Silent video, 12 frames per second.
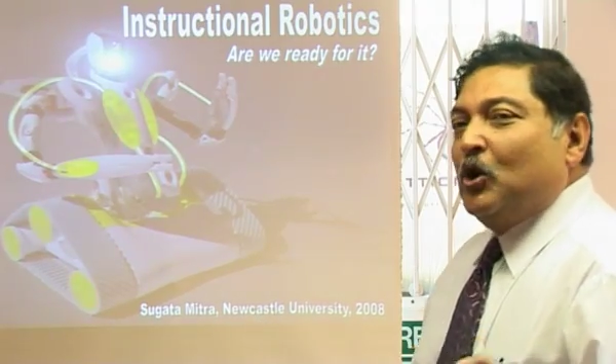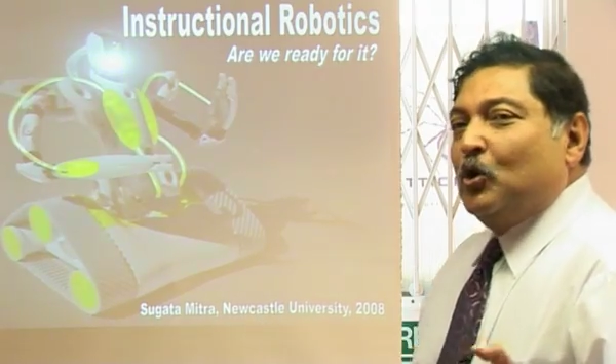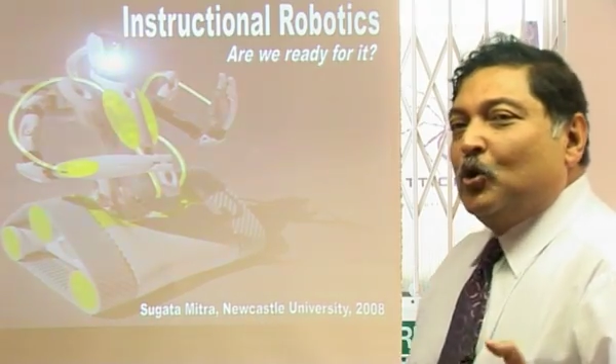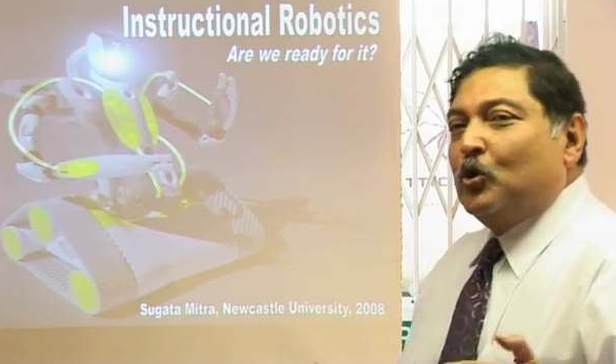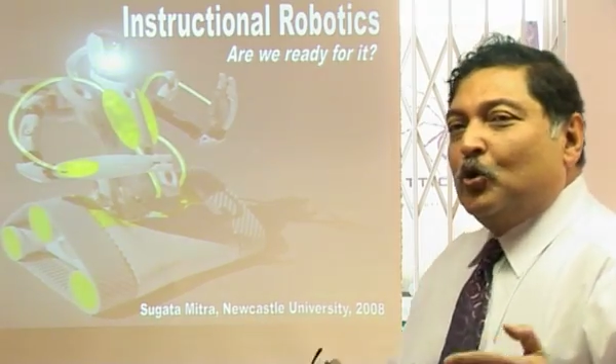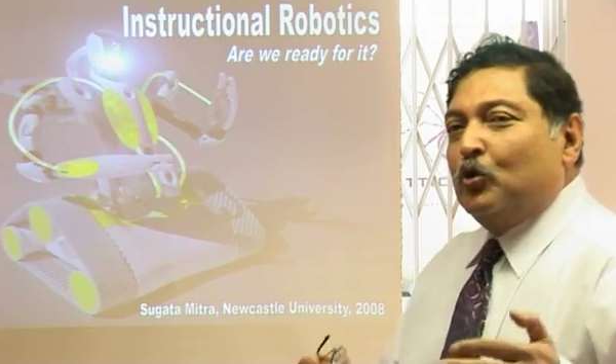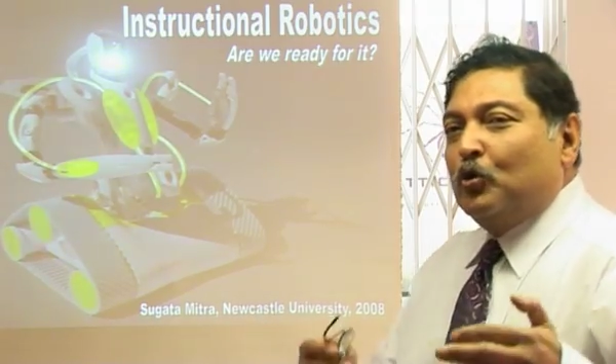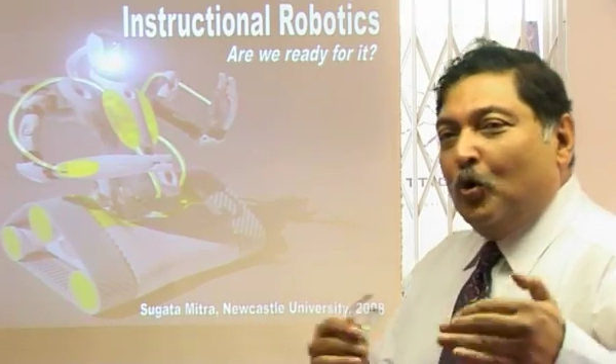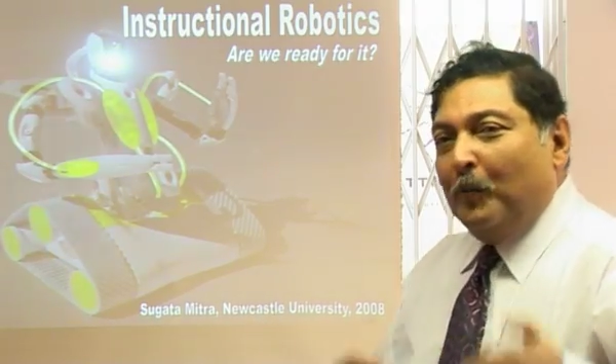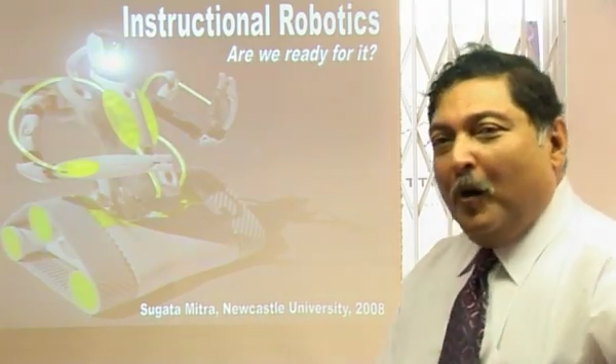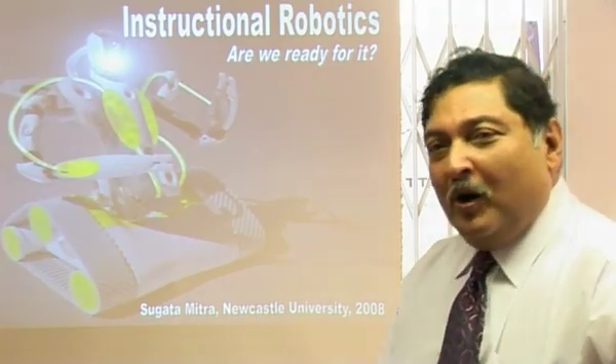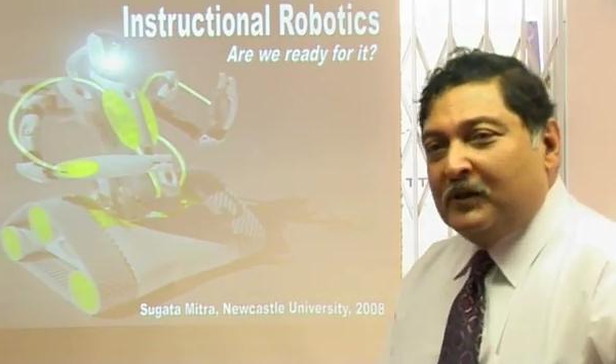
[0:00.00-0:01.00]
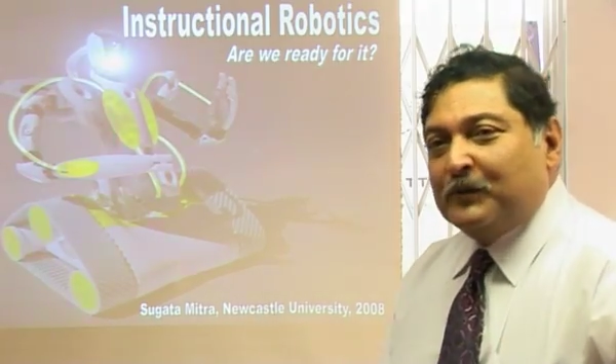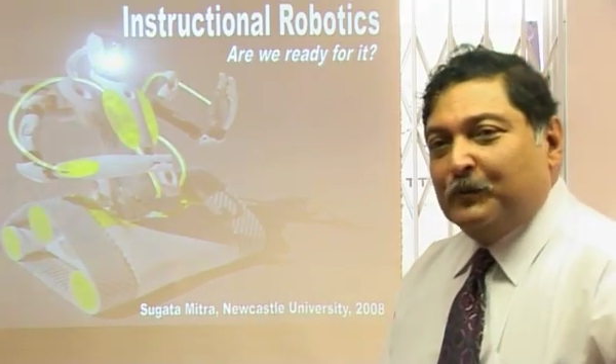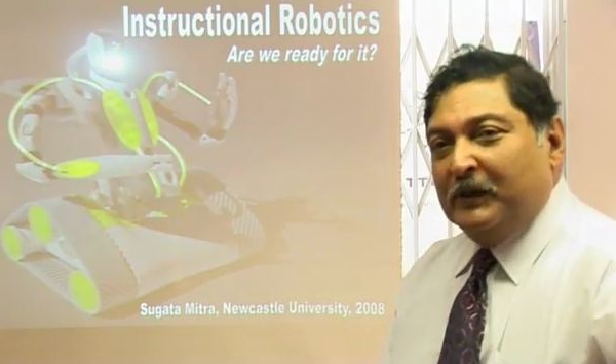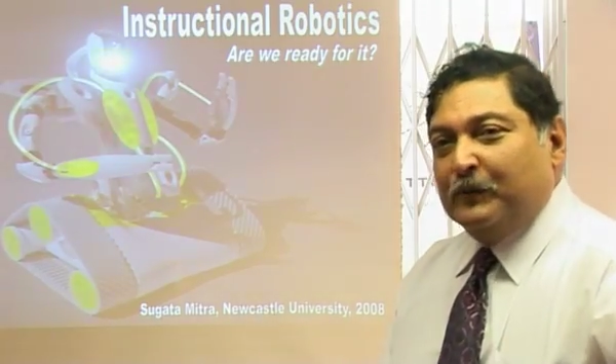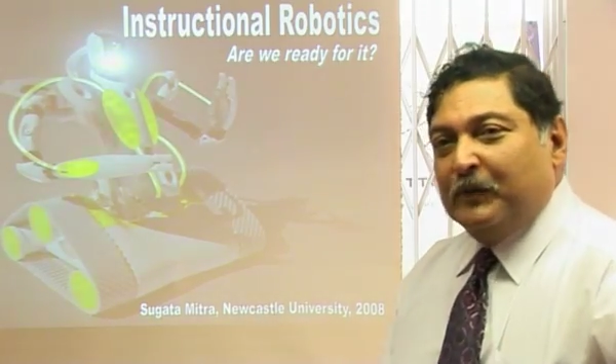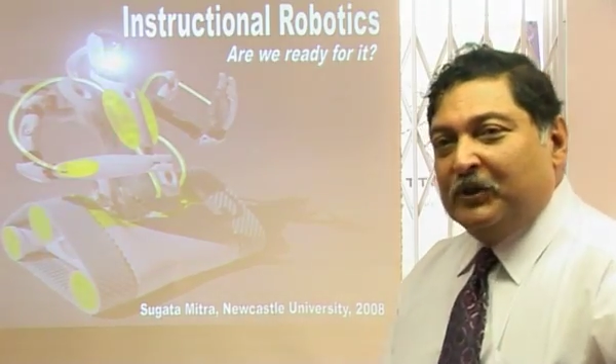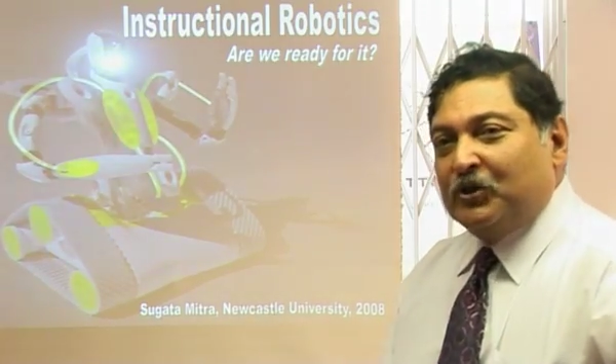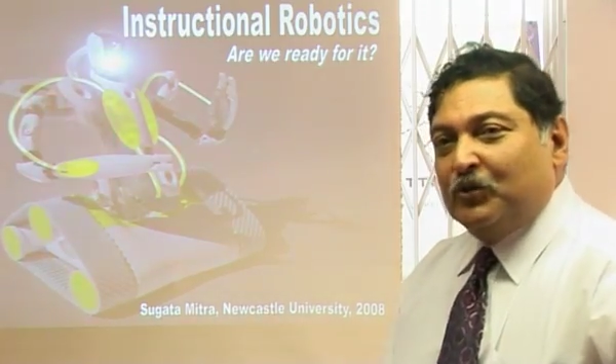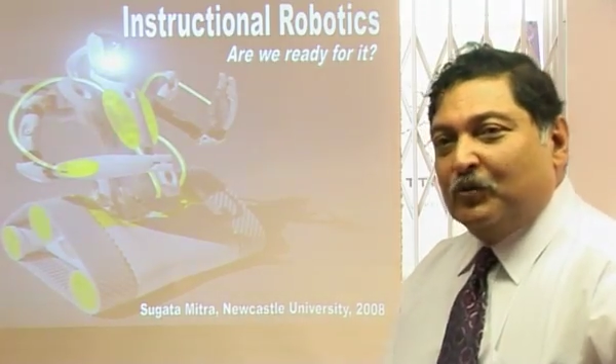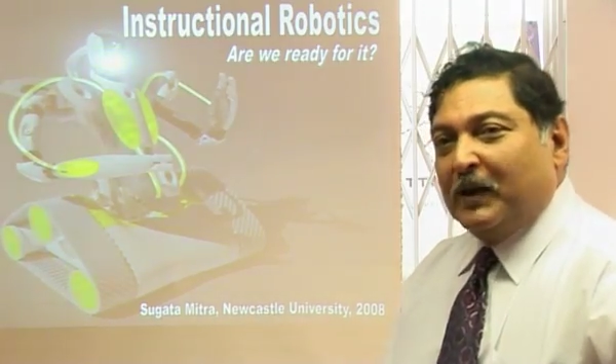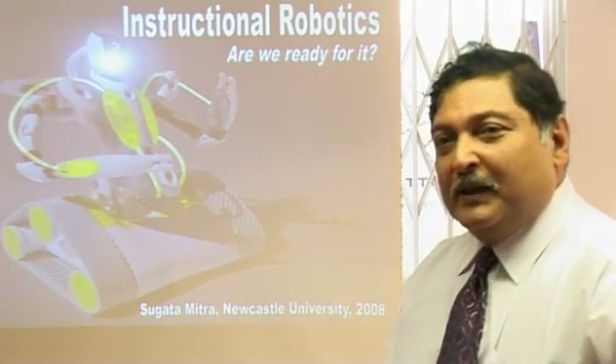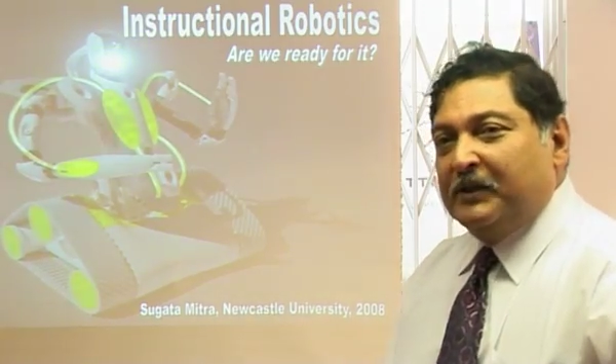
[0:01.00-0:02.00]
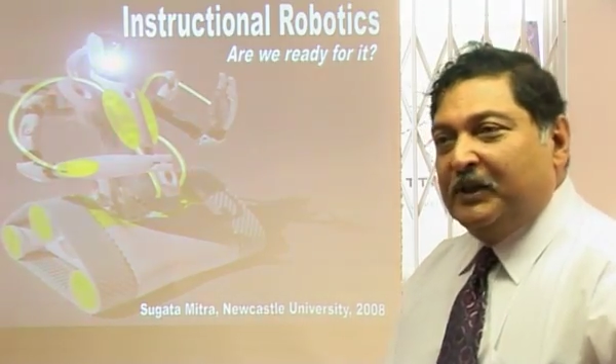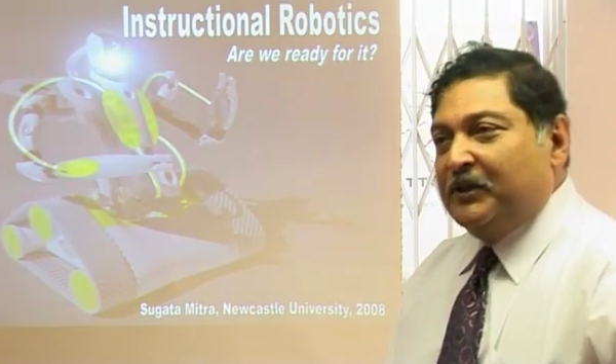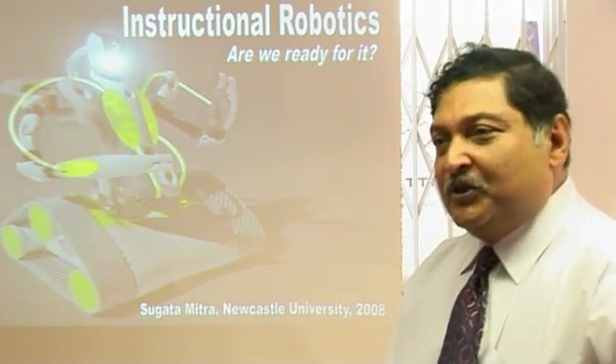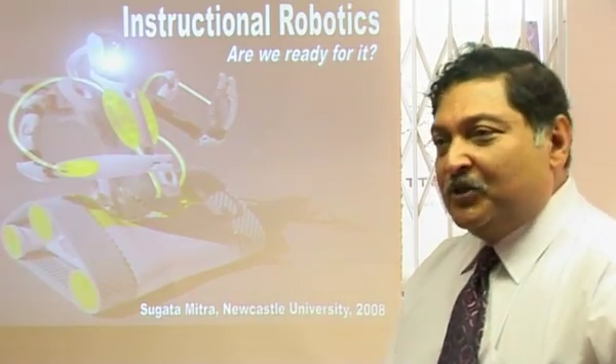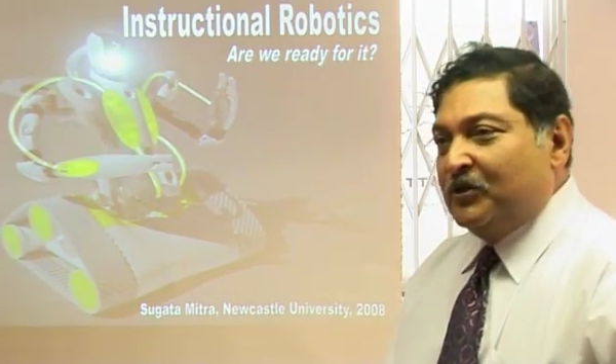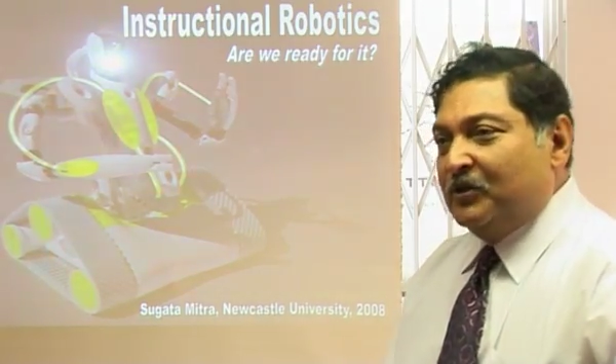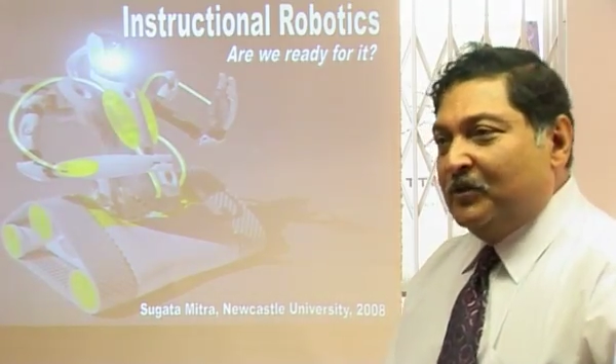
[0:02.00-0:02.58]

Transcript: robots with which you can teach